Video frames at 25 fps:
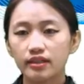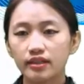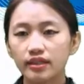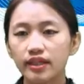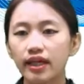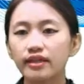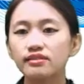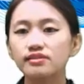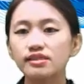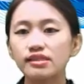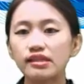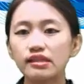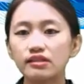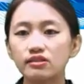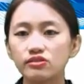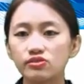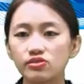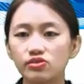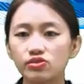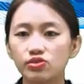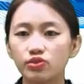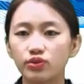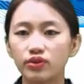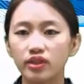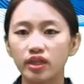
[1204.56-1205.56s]
getting
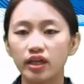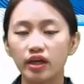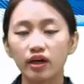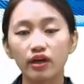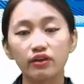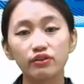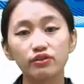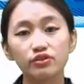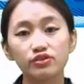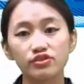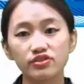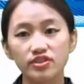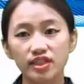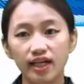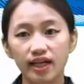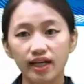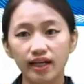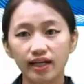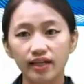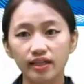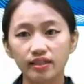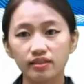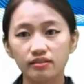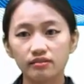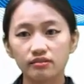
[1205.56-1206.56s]
to the other
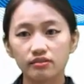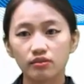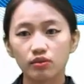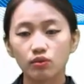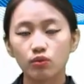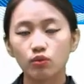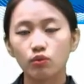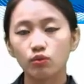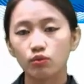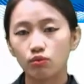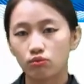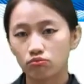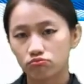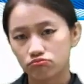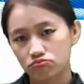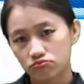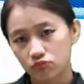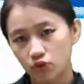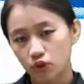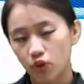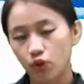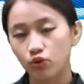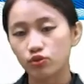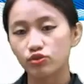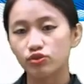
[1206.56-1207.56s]
side,
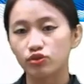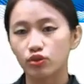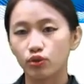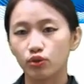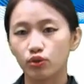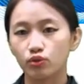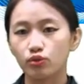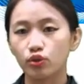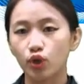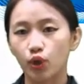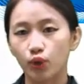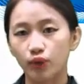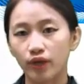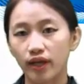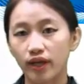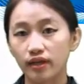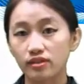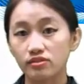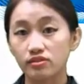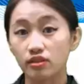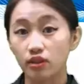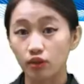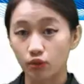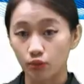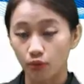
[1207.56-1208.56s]
also known
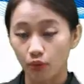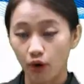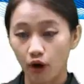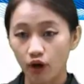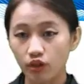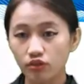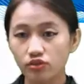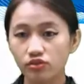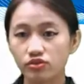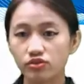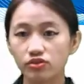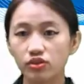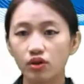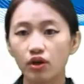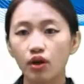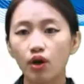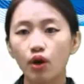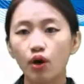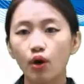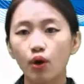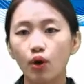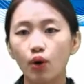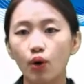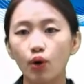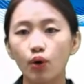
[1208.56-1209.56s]
as across,
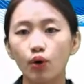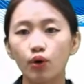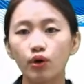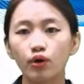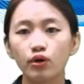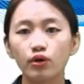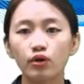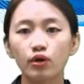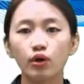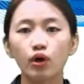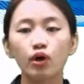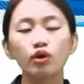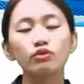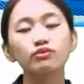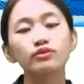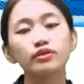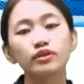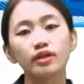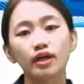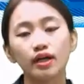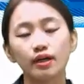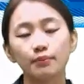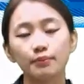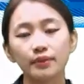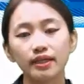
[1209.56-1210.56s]
or
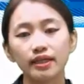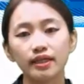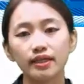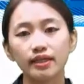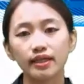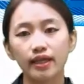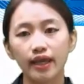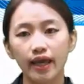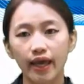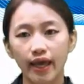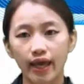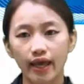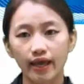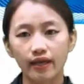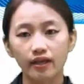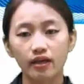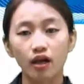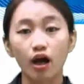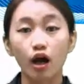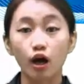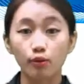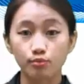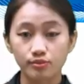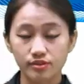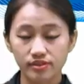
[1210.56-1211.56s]
overcoming an
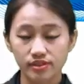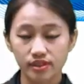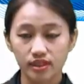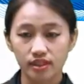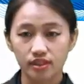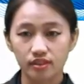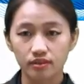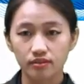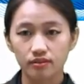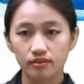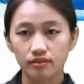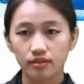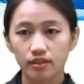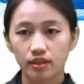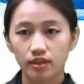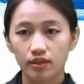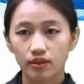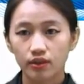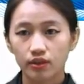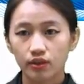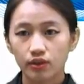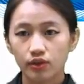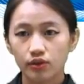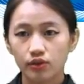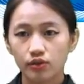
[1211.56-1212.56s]
obstacle.
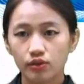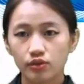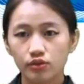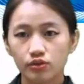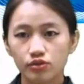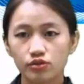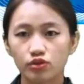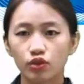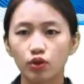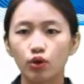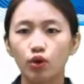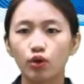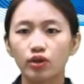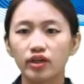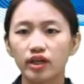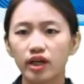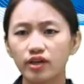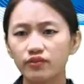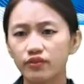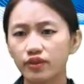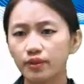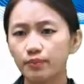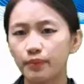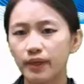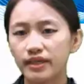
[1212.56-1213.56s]
So
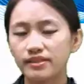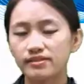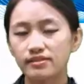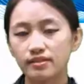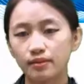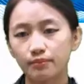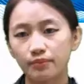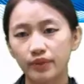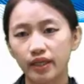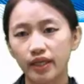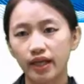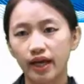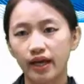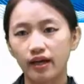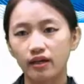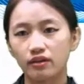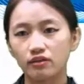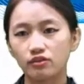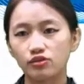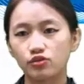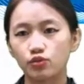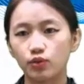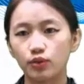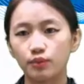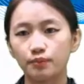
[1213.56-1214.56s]
covered by something
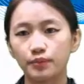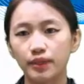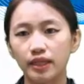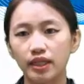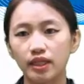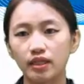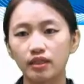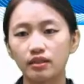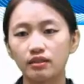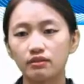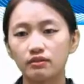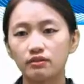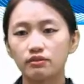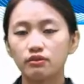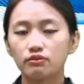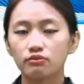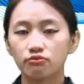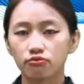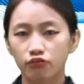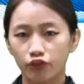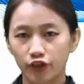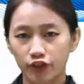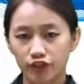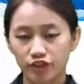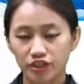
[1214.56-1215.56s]
else would be,
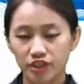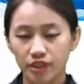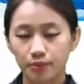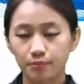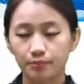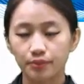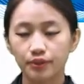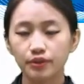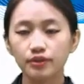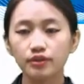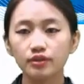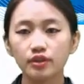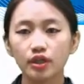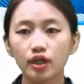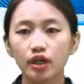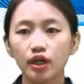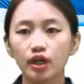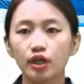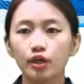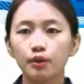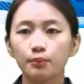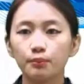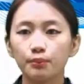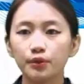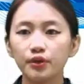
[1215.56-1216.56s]
for example,
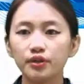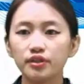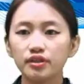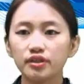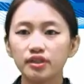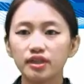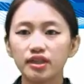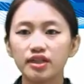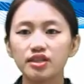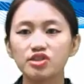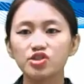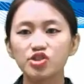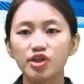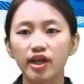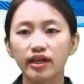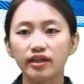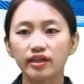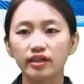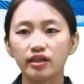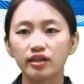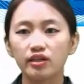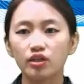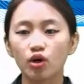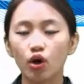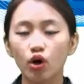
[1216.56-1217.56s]
put a
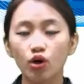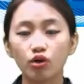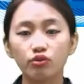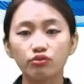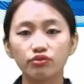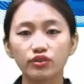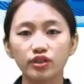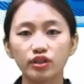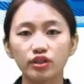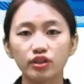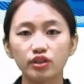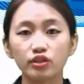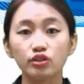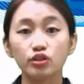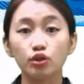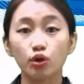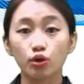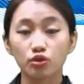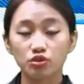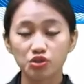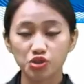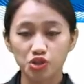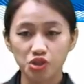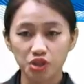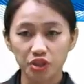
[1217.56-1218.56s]
jacket over
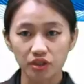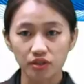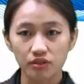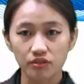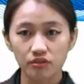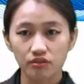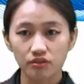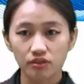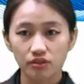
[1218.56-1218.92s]
your shirt.